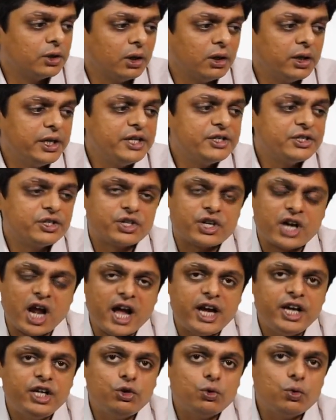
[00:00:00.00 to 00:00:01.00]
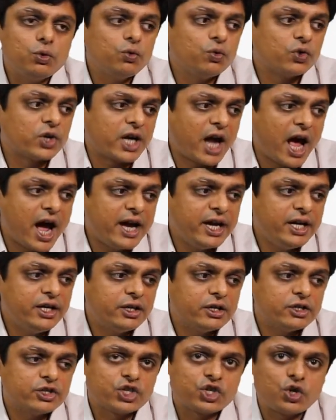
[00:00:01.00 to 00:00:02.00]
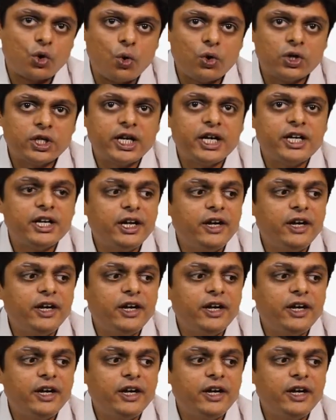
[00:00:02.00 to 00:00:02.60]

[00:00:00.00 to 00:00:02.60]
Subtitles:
Third is try to write short and